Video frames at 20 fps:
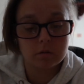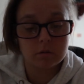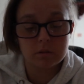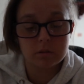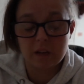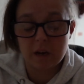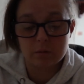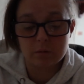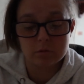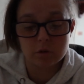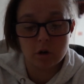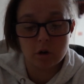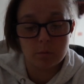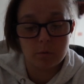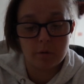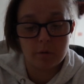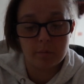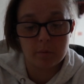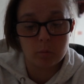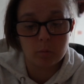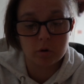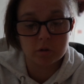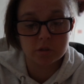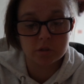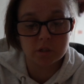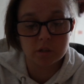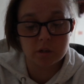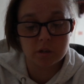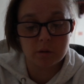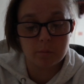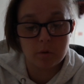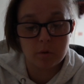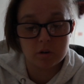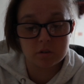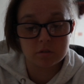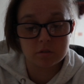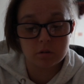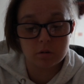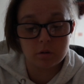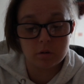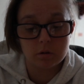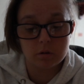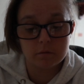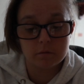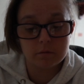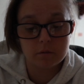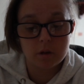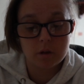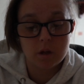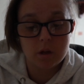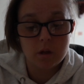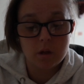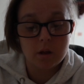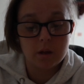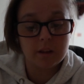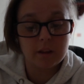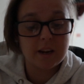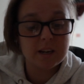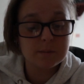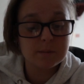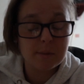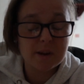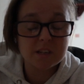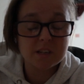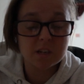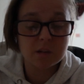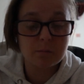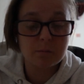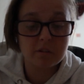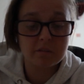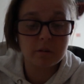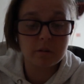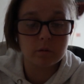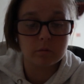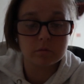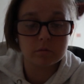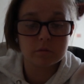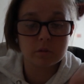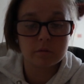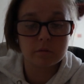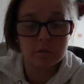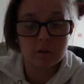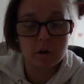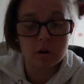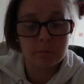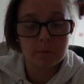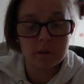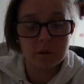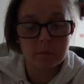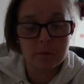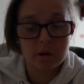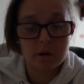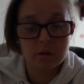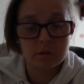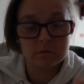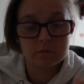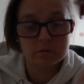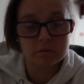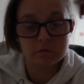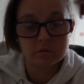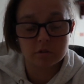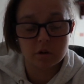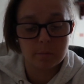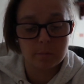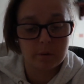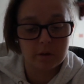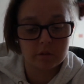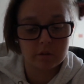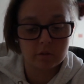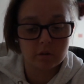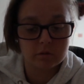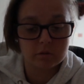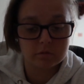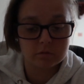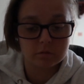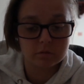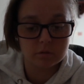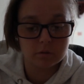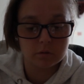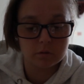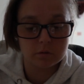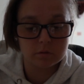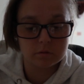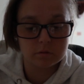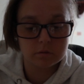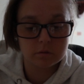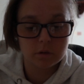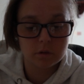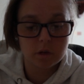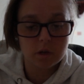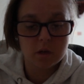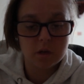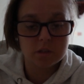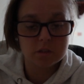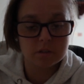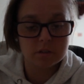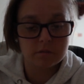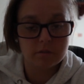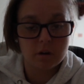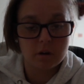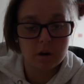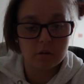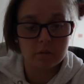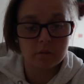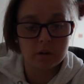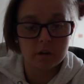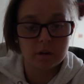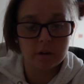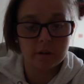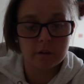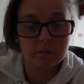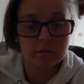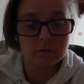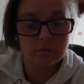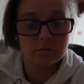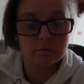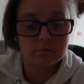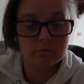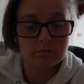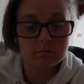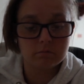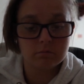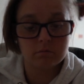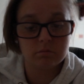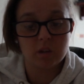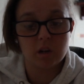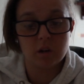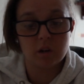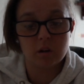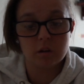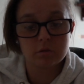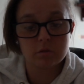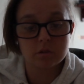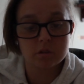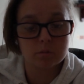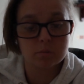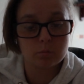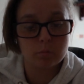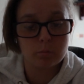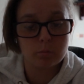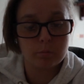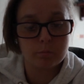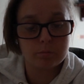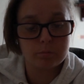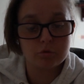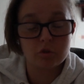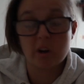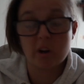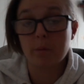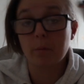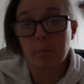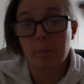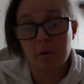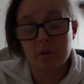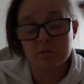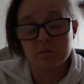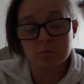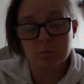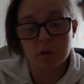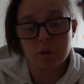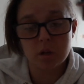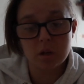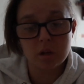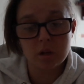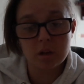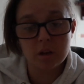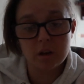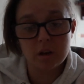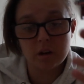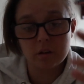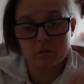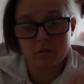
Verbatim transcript: downtime I've been watching in my entire life. And that is basically my phone. So I forgot my emails, I've just got about the doctors, Safari, that lot, just tracking my passport earlier and